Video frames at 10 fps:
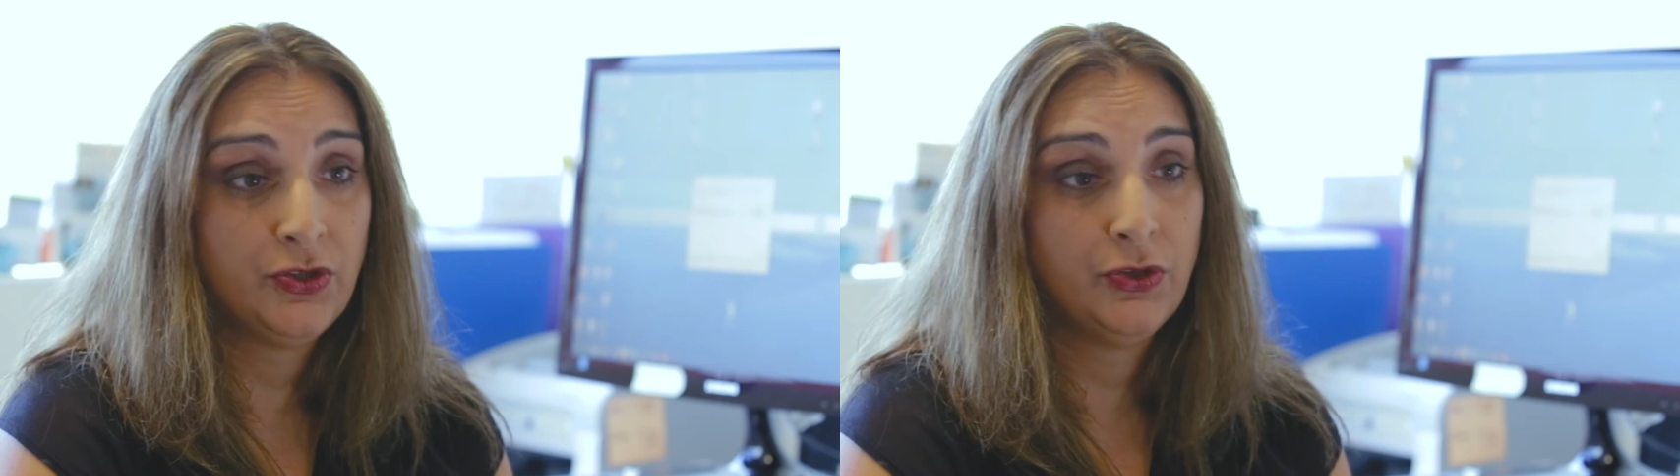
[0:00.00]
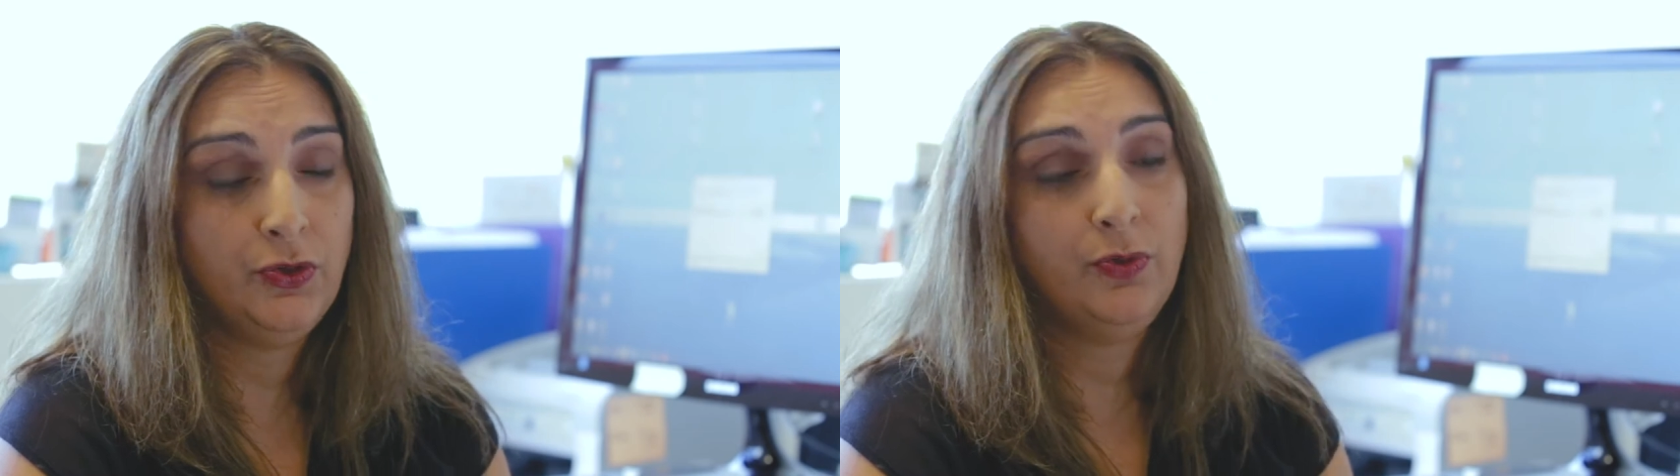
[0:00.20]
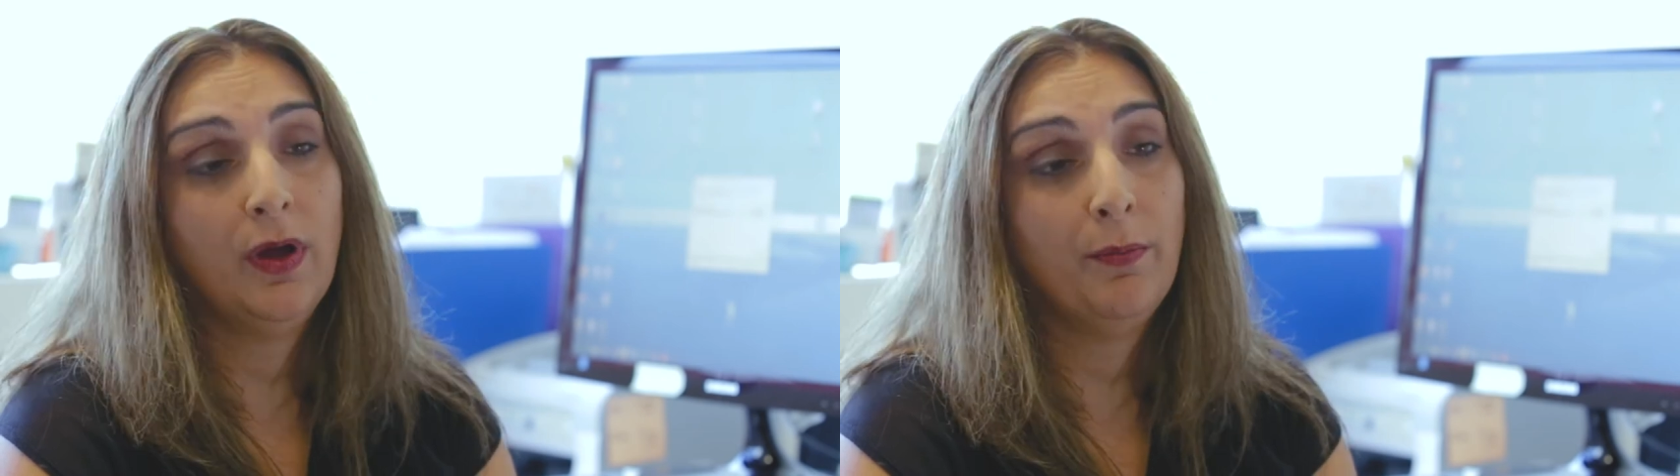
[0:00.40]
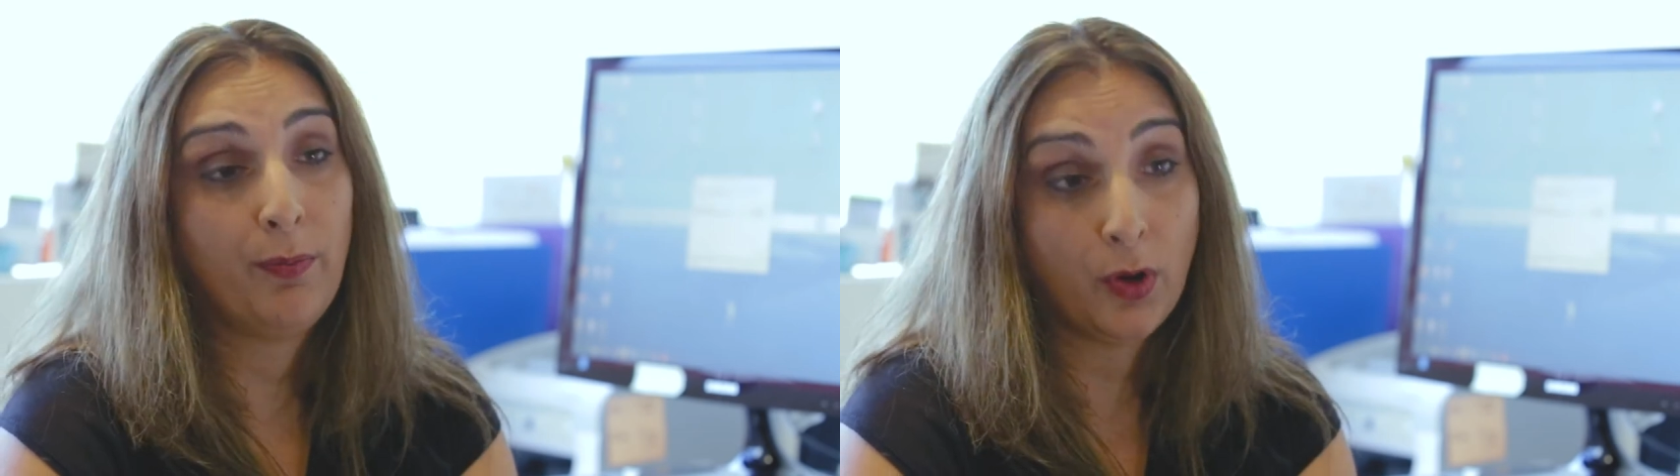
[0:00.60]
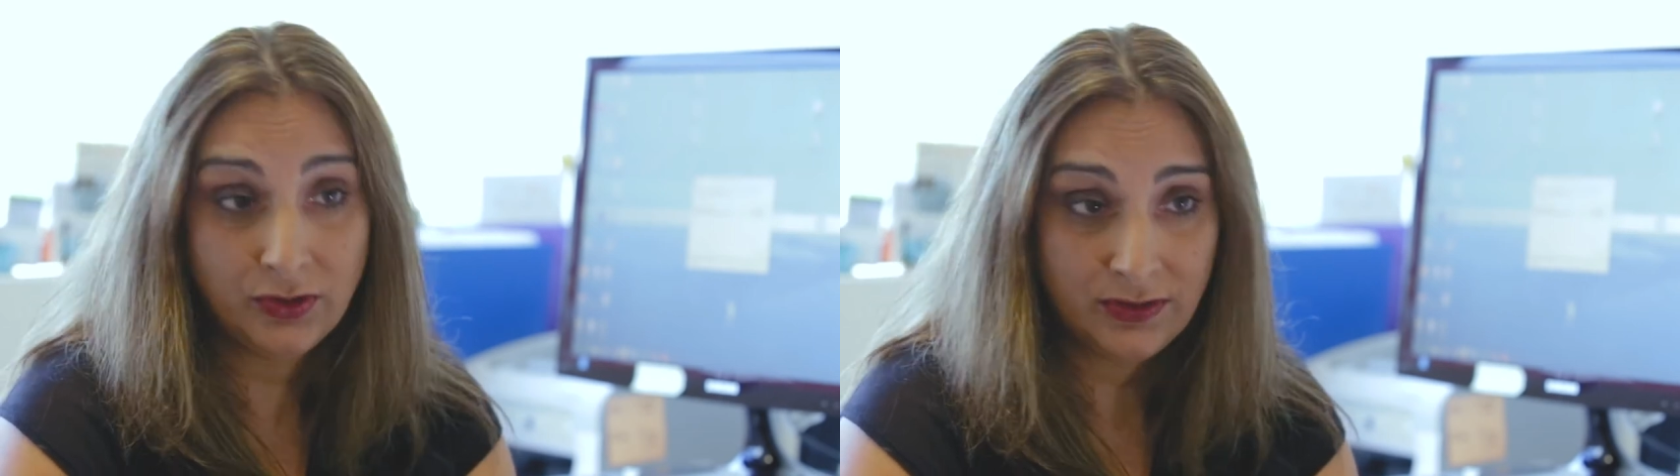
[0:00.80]
to
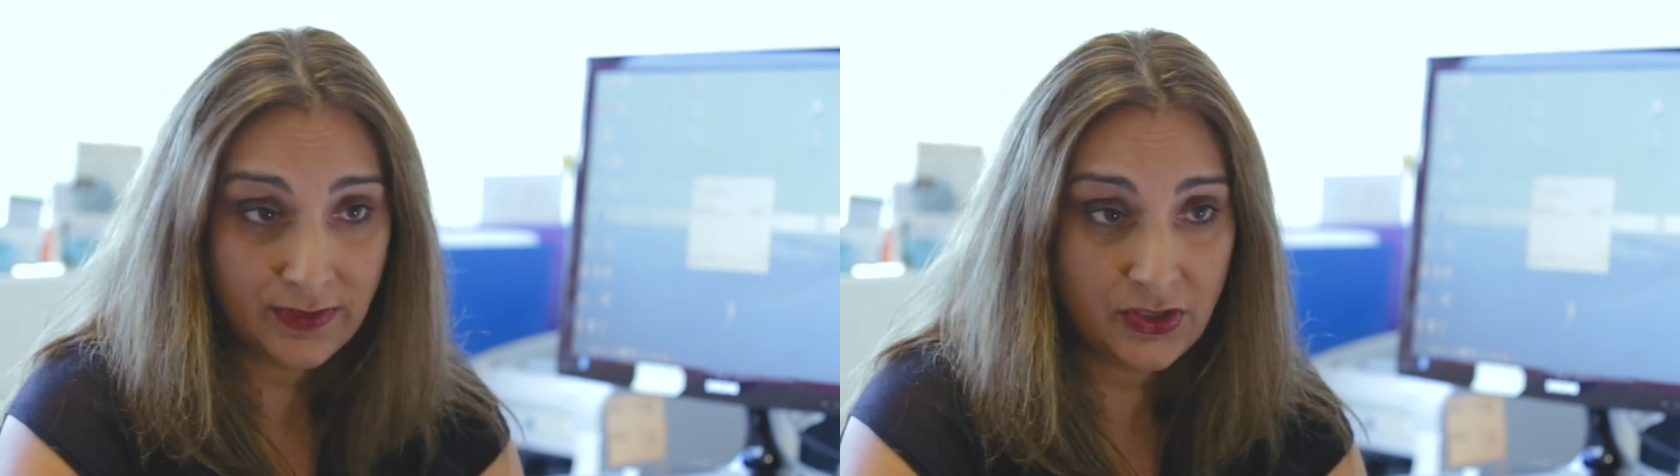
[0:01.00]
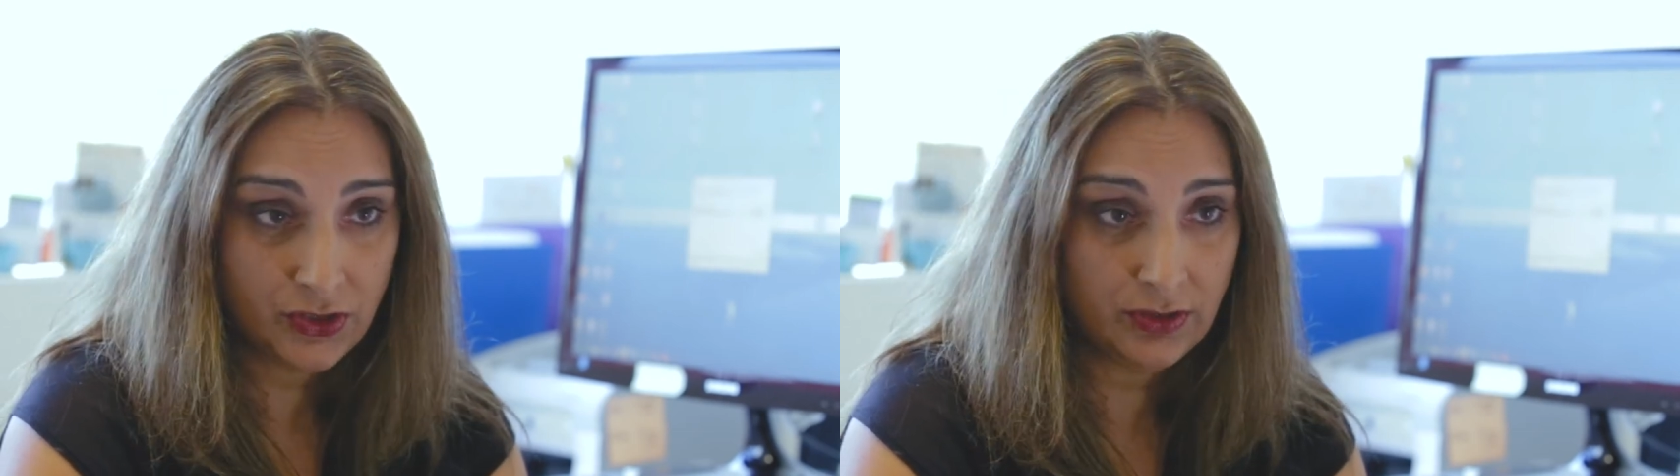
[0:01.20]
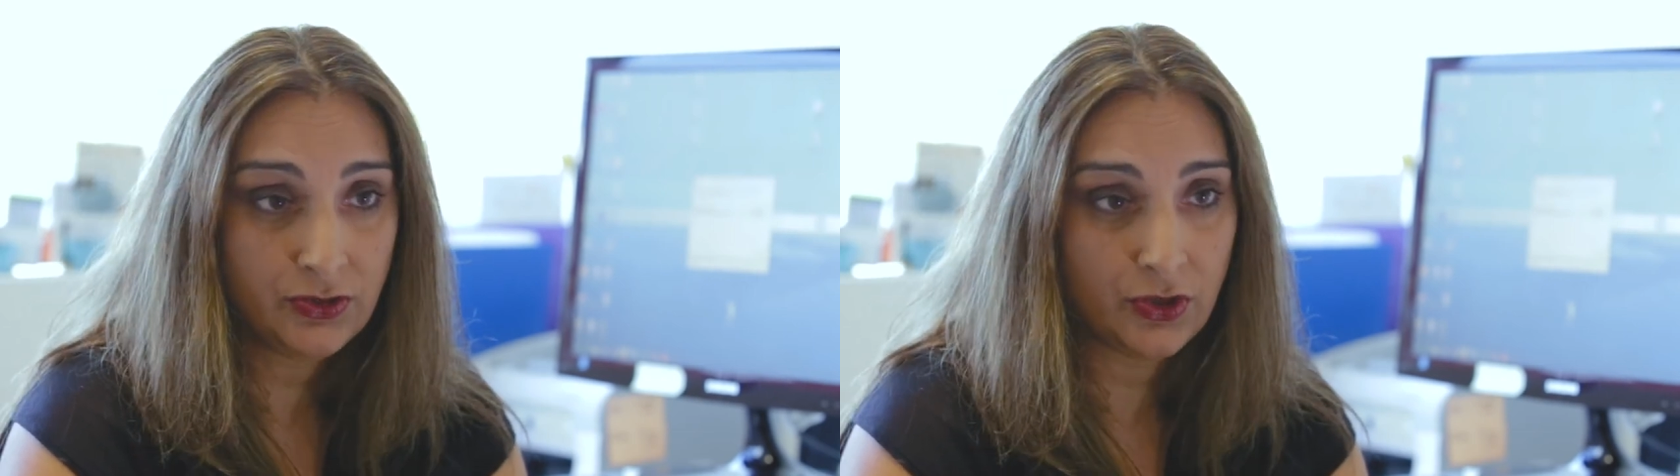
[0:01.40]
postvention,